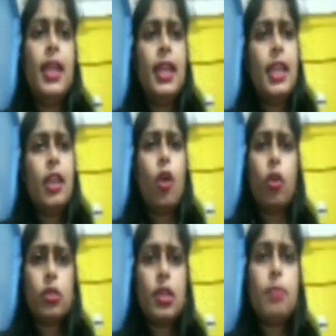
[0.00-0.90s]
in a
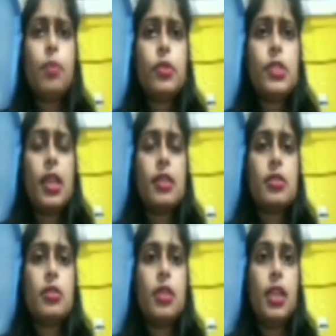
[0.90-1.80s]
long-term
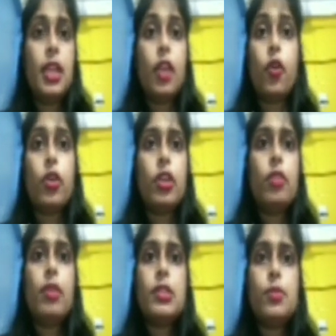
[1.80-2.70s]
process, in a
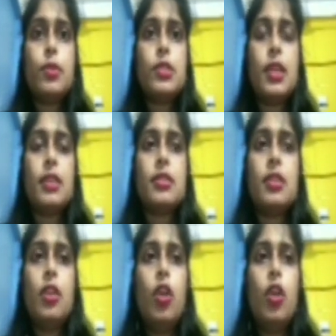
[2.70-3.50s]
continuous process,